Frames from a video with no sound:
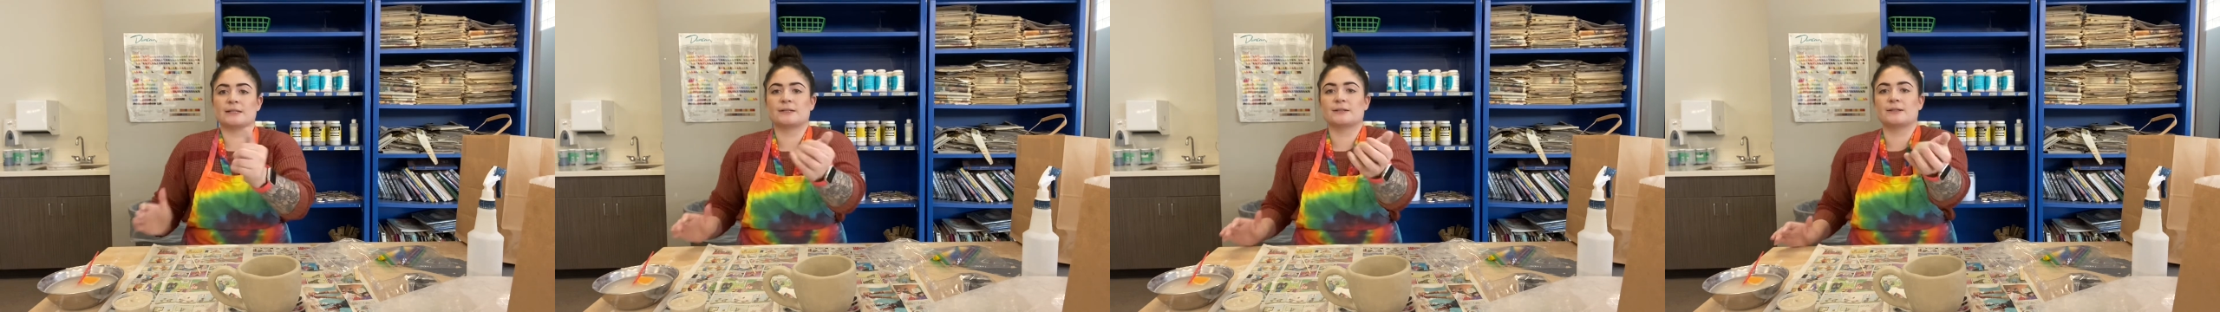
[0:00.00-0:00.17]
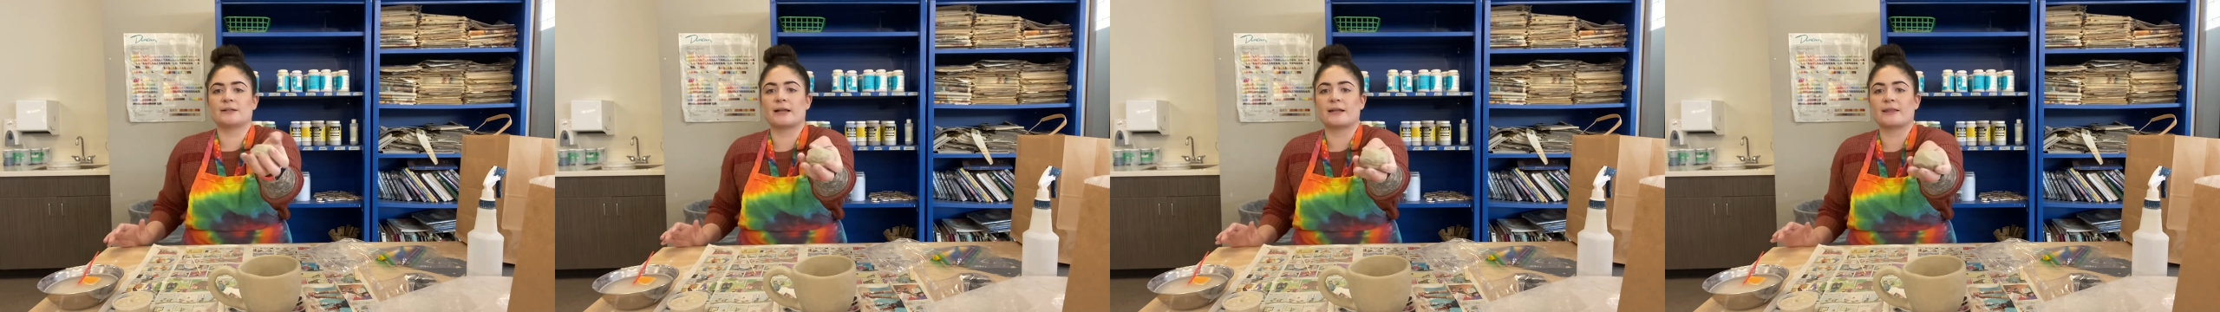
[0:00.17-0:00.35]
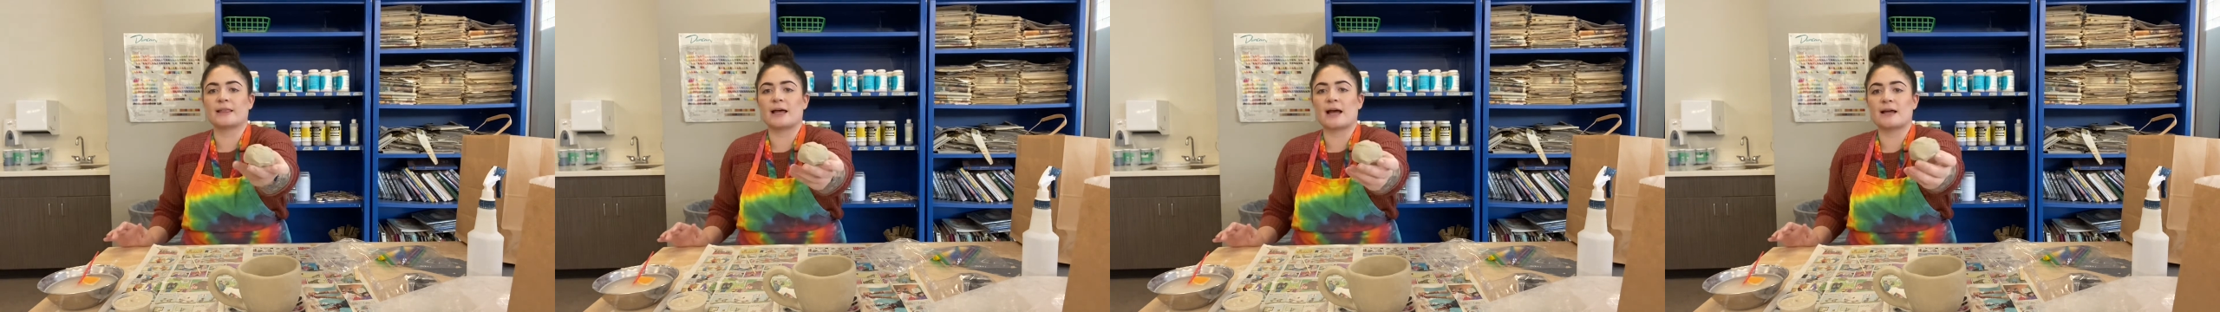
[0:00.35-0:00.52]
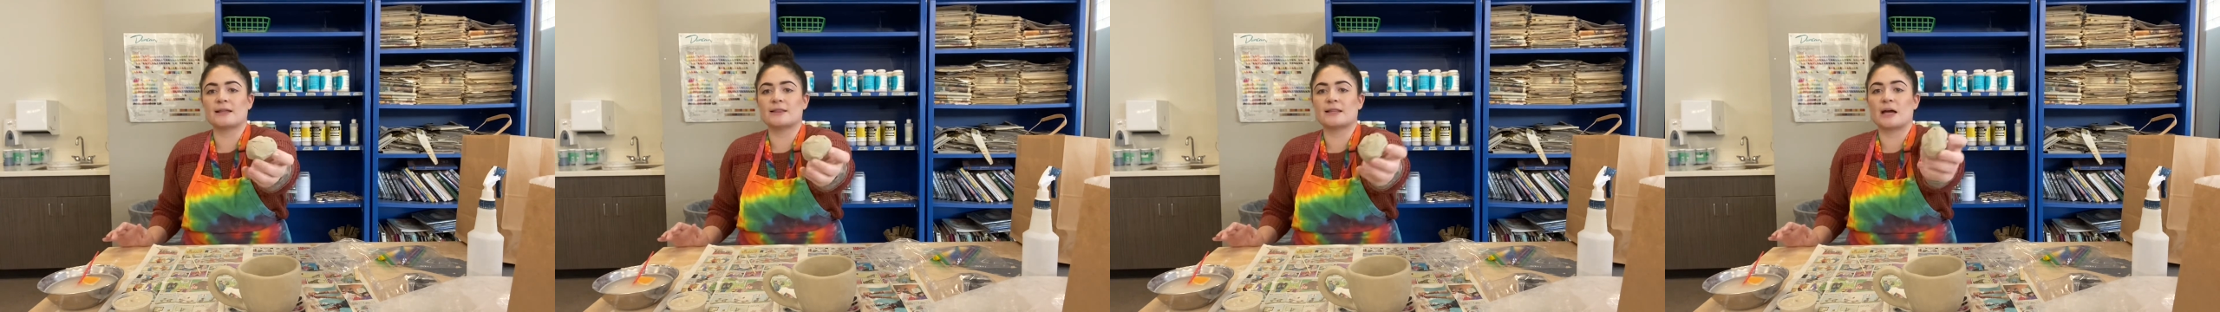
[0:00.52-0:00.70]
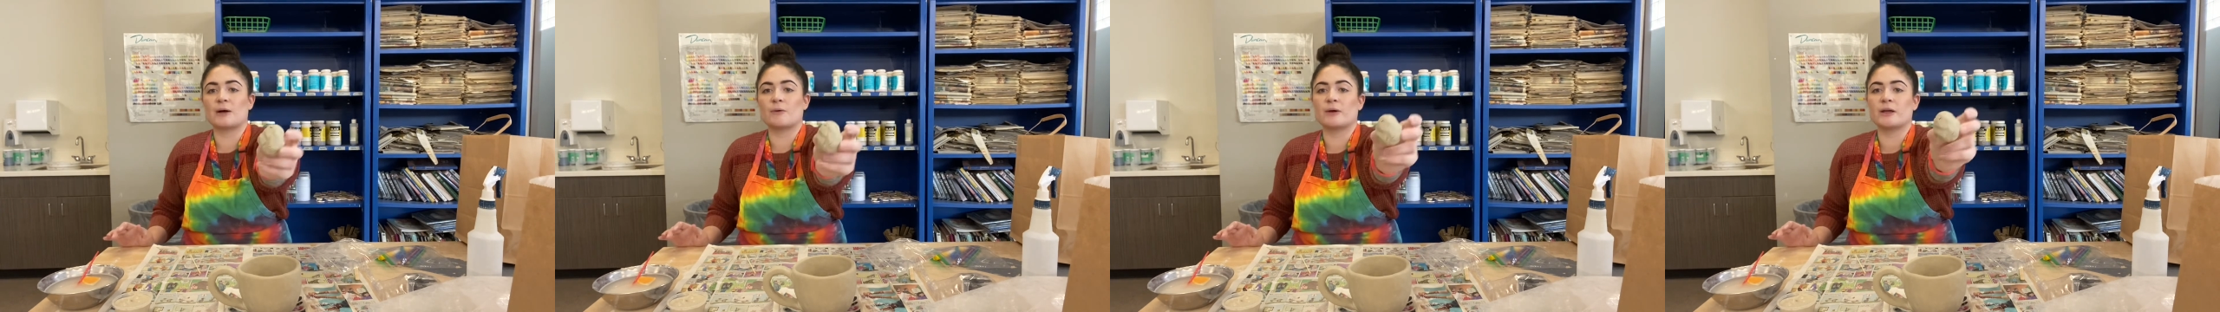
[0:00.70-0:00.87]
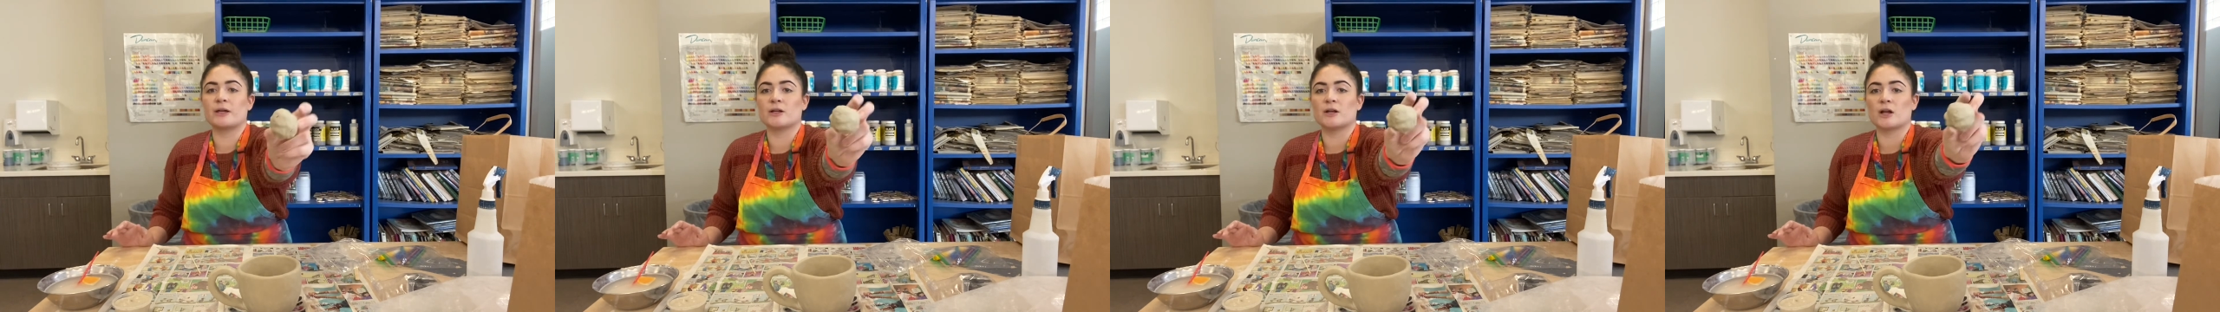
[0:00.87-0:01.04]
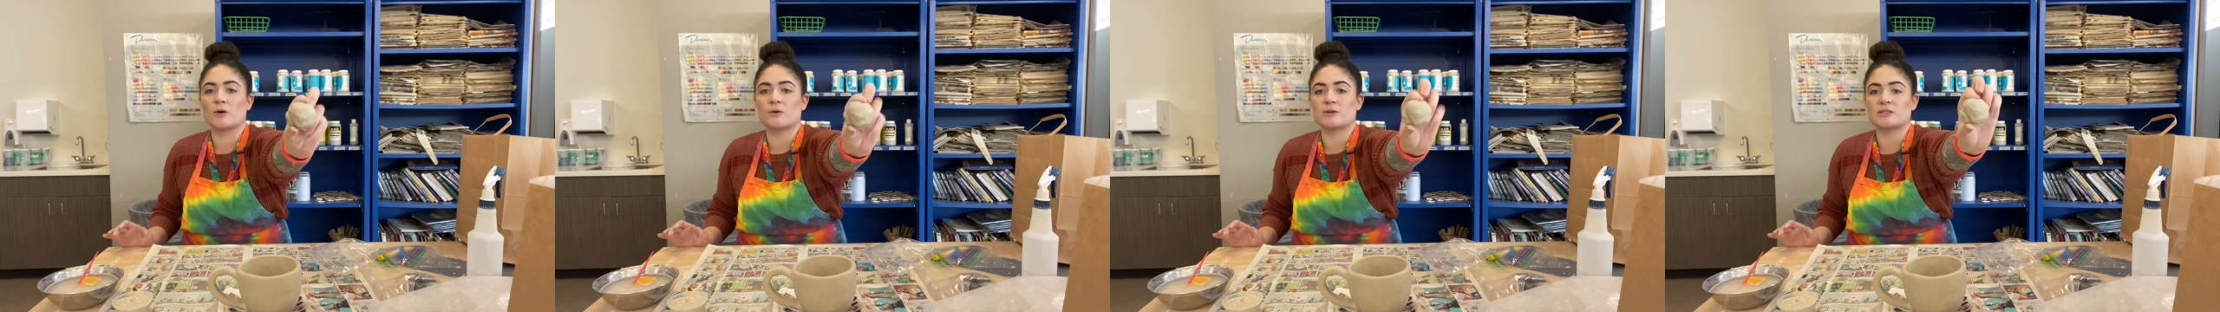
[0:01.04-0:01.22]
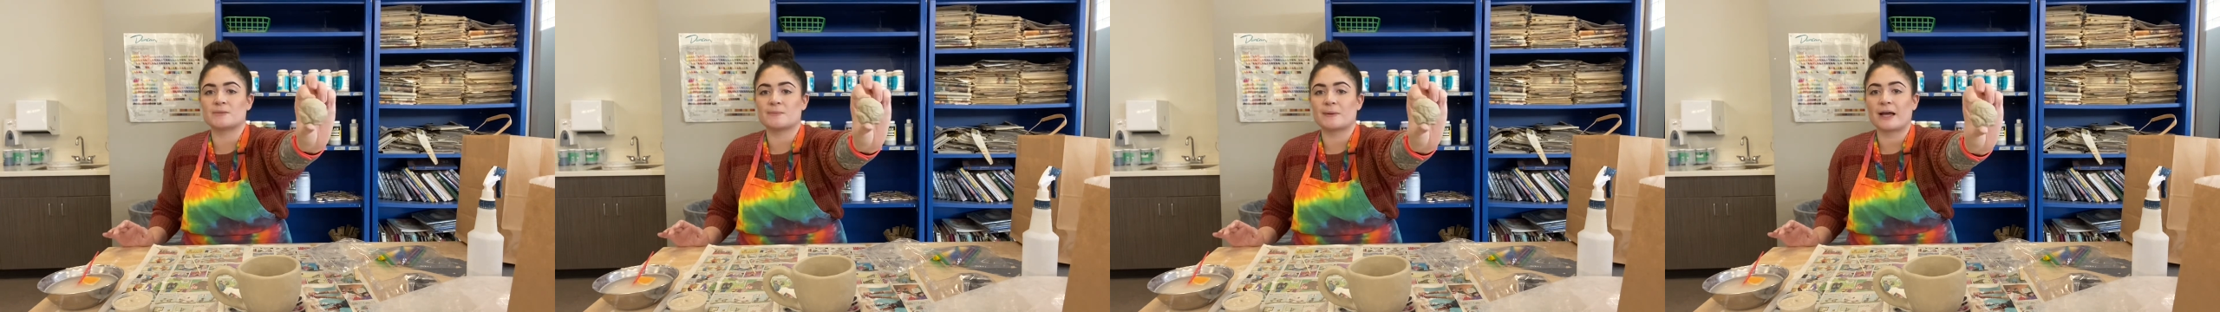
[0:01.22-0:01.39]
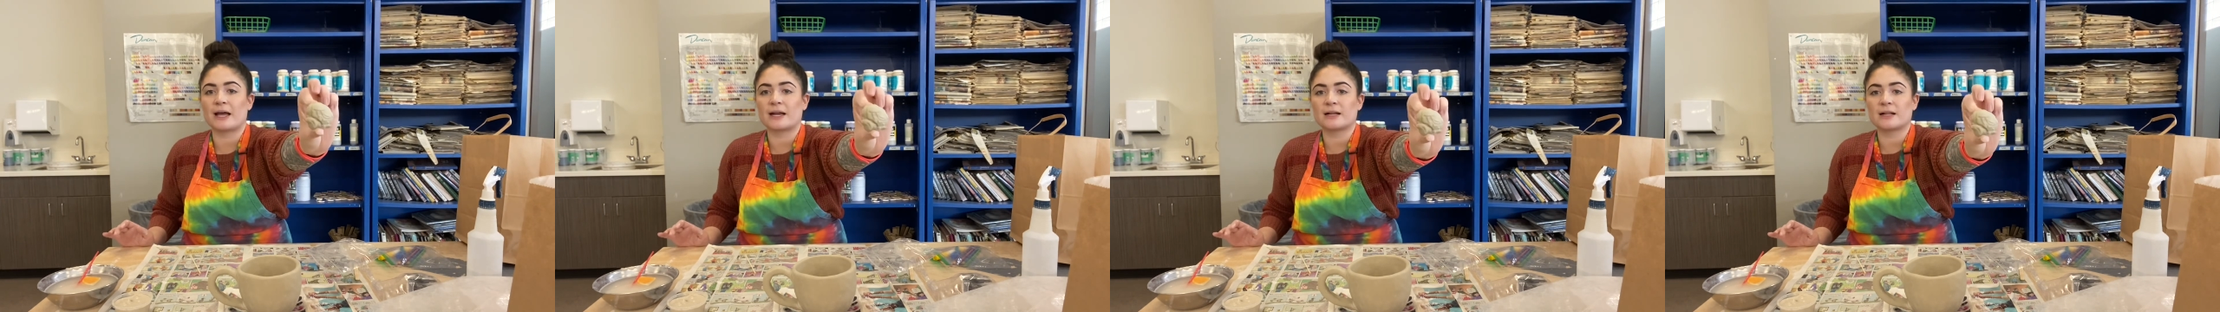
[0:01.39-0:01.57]
like that. That way you know it's
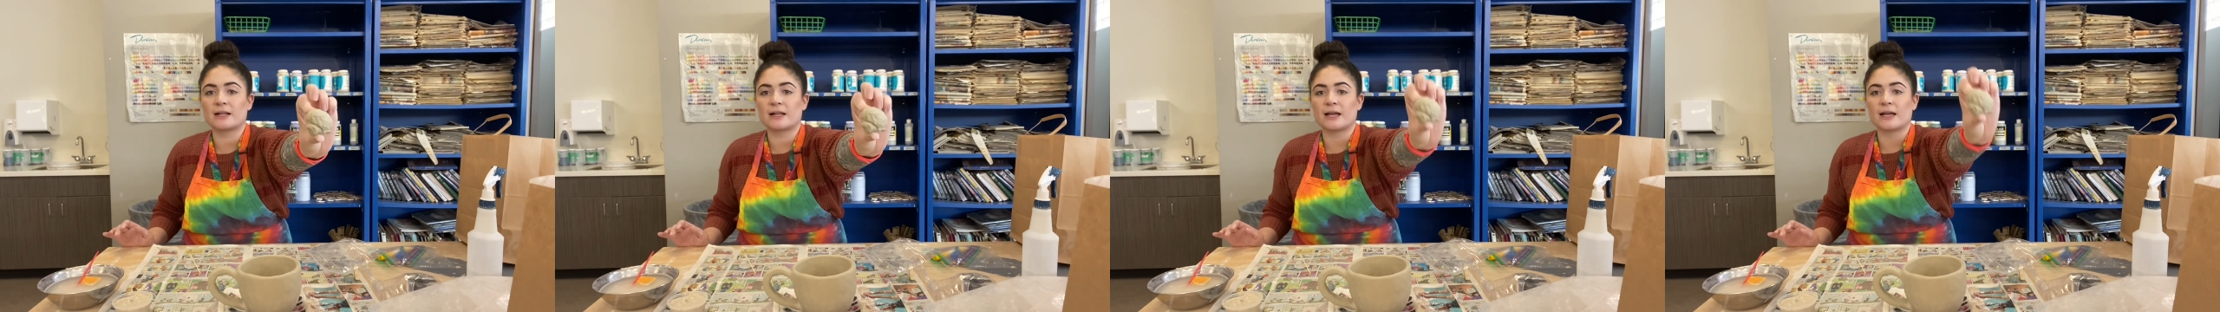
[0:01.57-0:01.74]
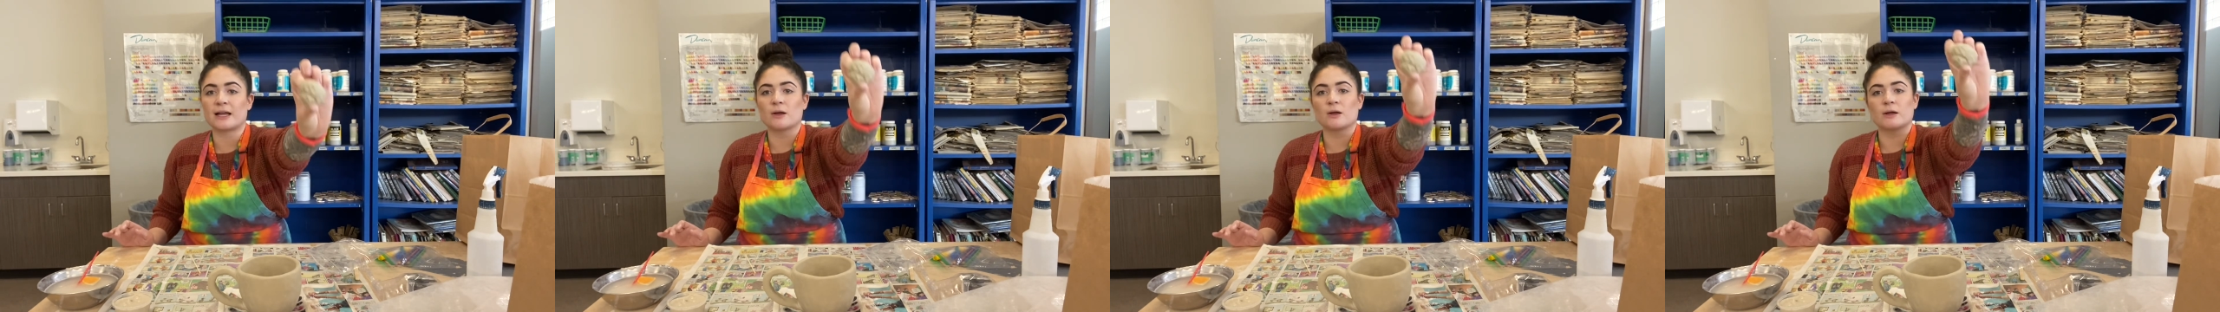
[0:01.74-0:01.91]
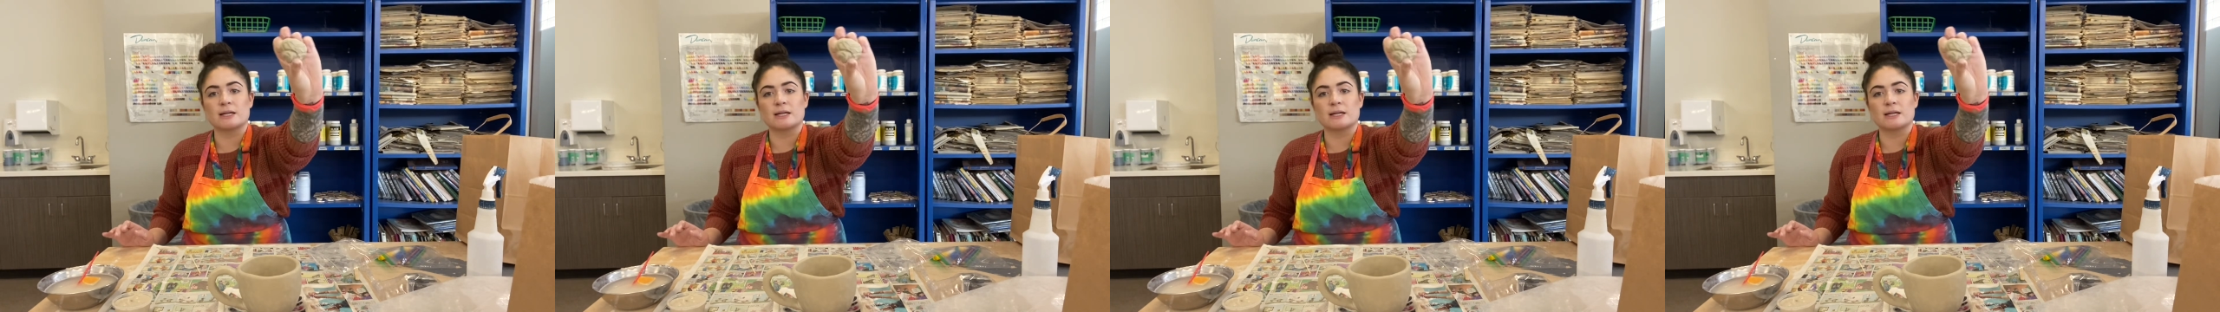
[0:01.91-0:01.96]
bad clay,